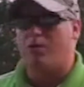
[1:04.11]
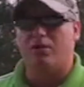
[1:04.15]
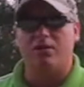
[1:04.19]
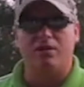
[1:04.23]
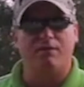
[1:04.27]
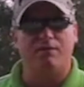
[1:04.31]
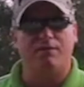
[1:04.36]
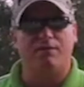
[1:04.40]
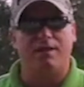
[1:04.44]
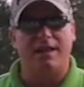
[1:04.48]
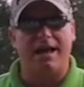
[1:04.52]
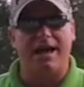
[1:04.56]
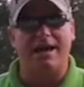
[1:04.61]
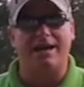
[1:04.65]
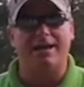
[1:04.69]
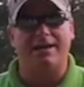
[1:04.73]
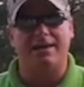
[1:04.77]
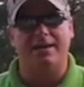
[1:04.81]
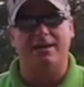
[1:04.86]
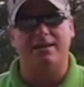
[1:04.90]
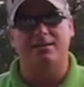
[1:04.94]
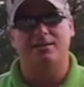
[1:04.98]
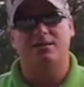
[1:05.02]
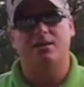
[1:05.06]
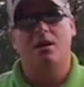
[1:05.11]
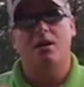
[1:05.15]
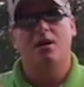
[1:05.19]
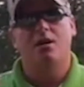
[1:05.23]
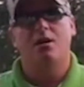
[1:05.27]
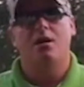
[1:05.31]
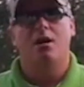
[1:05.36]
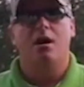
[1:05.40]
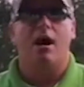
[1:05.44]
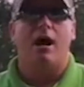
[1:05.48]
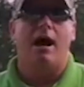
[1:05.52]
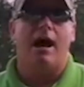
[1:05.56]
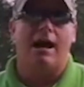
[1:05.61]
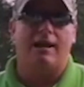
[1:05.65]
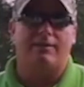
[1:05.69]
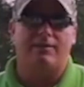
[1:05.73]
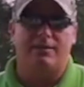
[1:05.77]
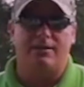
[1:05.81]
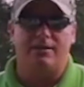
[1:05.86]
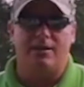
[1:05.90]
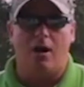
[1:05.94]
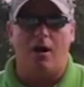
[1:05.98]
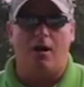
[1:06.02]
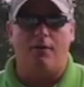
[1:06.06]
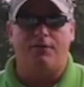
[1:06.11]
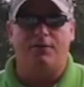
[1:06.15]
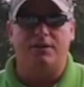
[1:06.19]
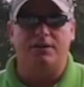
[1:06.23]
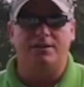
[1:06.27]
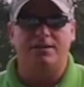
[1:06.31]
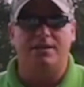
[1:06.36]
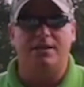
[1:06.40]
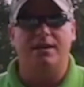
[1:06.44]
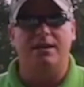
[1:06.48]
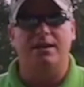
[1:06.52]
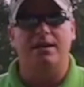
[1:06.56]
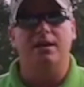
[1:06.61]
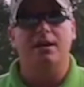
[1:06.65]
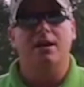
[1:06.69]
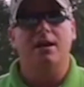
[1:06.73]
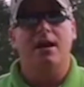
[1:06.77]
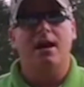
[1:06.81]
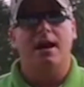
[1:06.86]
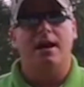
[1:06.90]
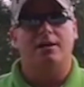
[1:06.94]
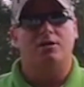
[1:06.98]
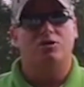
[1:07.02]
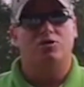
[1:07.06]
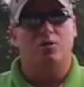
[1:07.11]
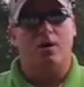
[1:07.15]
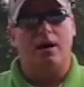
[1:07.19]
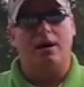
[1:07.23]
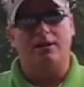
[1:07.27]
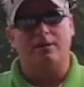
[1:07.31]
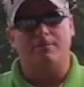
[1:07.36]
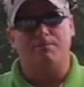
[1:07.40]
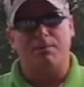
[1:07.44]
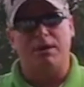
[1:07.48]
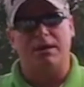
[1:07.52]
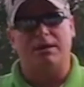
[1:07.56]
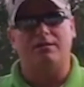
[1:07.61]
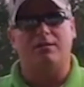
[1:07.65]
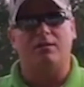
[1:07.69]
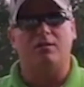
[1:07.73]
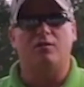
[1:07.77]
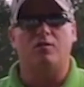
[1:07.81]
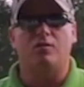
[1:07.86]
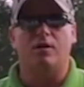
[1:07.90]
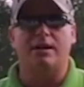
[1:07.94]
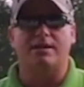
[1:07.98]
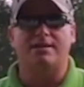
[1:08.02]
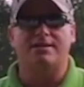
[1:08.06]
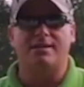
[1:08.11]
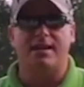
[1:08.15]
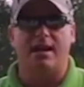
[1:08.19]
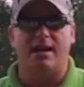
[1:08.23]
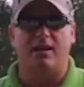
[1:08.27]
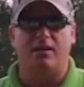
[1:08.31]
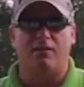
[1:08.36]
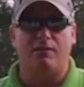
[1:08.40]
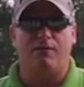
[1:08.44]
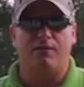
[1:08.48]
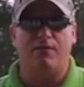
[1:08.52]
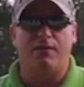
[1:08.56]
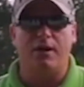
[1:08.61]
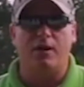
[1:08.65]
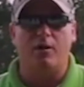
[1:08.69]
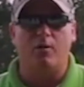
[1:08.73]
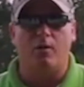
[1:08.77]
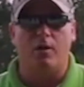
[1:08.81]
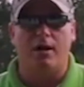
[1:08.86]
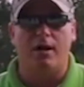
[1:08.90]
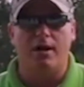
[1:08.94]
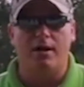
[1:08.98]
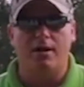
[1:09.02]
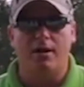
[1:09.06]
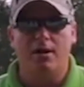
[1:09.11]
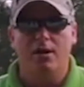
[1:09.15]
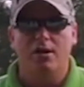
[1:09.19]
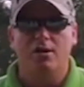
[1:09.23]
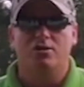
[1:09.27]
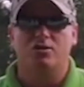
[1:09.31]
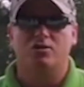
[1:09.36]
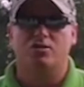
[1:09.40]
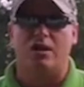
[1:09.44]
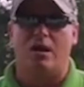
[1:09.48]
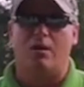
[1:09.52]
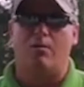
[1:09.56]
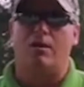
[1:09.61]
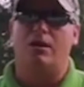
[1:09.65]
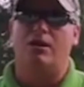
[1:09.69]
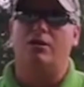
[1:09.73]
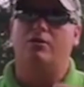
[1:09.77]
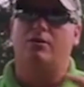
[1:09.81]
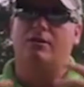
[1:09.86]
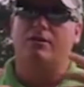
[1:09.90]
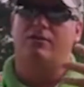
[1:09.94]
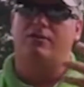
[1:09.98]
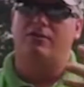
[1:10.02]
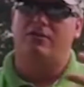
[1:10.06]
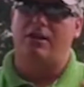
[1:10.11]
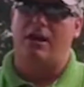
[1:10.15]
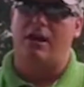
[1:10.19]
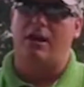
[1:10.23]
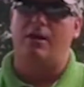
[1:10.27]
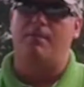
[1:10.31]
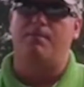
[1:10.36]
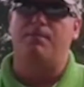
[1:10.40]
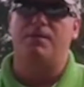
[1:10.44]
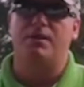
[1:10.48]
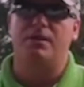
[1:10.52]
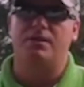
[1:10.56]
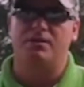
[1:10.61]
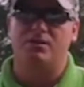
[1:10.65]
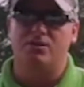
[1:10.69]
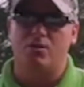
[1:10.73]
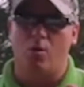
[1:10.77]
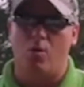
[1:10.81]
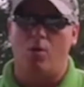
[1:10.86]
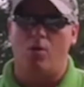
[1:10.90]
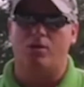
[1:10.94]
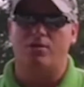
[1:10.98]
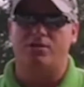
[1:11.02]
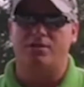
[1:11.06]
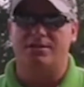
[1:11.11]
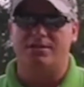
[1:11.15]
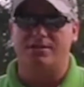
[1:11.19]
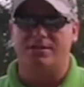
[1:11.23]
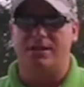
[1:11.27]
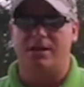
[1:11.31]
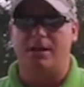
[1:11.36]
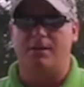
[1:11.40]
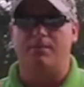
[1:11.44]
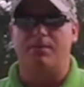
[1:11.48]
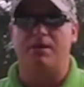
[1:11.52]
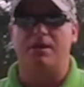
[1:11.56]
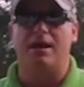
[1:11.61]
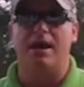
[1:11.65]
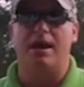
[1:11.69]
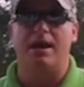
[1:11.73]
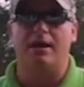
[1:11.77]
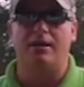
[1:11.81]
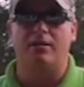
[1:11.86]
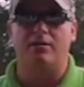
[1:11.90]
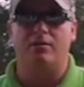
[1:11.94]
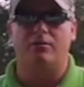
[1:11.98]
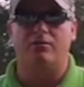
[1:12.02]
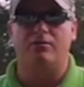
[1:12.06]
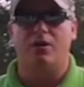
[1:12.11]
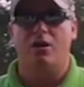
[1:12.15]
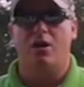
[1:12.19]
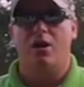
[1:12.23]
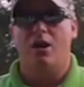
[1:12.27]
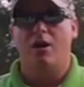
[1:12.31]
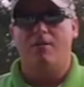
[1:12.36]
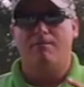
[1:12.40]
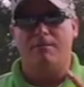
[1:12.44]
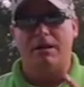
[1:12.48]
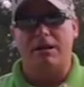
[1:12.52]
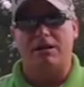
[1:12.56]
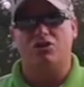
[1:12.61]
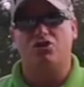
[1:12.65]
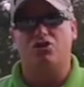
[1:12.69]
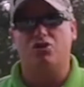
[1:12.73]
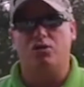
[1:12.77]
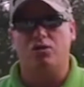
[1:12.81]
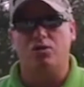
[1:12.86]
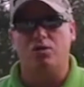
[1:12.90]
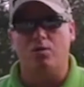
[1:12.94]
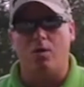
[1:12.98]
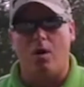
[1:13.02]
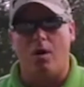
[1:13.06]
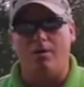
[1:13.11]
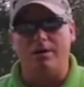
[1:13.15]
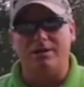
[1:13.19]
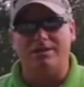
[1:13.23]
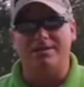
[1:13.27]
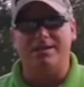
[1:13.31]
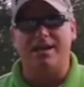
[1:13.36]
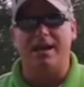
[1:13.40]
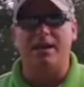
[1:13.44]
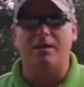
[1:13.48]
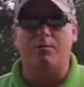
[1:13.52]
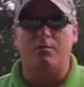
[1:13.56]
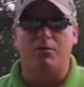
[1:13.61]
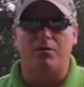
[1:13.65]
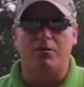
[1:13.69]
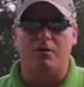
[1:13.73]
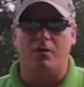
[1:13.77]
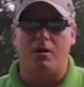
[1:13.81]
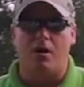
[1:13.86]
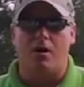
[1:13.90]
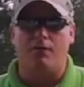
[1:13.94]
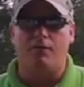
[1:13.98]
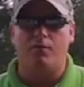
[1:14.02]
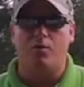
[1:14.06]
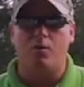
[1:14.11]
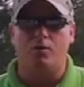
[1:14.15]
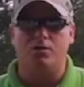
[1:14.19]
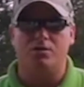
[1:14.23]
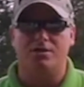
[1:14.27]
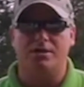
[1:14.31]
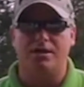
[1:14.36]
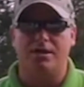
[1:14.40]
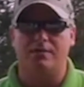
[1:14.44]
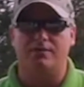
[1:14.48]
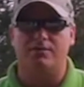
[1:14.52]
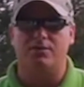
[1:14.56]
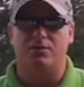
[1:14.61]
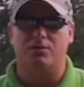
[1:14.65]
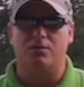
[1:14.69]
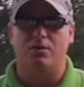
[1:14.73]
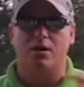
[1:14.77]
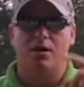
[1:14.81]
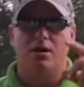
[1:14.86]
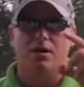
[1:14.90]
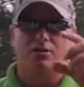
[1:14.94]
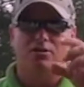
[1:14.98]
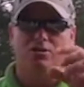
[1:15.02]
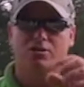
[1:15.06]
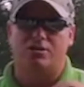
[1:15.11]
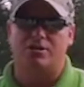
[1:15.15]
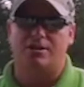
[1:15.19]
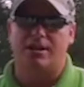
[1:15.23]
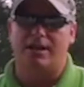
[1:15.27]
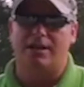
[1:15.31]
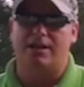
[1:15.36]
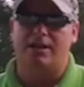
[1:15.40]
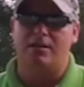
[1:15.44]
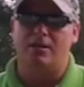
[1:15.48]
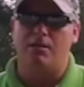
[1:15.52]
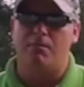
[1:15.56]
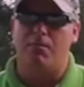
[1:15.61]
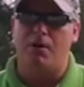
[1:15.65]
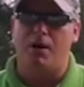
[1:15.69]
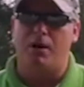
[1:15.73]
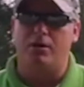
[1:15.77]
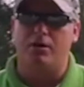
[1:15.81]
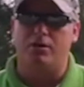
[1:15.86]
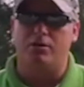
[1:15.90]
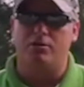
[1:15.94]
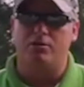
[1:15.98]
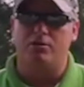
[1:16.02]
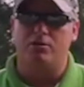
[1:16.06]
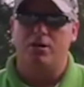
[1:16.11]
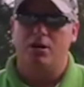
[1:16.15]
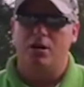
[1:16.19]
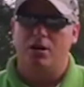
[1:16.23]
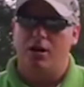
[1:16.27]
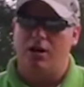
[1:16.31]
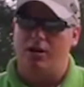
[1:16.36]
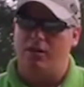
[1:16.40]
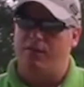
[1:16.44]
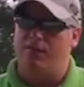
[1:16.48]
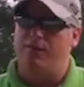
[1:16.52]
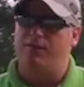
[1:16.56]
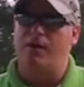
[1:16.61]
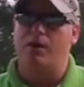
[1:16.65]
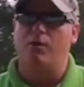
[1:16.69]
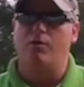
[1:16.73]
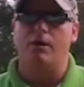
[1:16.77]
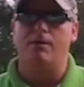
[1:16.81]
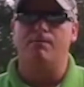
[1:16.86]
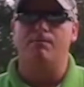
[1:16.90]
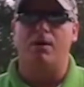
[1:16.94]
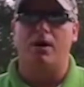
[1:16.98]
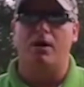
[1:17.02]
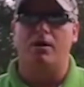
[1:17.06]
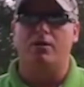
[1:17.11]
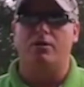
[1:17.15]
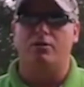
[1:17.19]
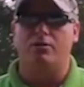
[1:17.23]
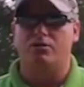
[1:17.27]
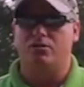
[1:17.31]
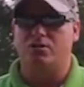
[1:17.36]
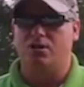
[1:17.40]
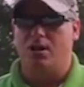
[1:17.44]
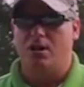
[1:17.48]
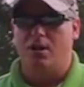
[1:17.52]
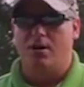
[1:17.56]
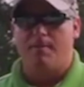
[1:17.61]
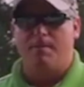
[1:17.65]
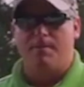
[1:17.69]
where the flag is off the tee and trying to pick the correct side of the fairway so that way you can set up this course and set up the angles. Make sure you always take what the golf course gives you. Just like in the bunker, in the fairway bunkers,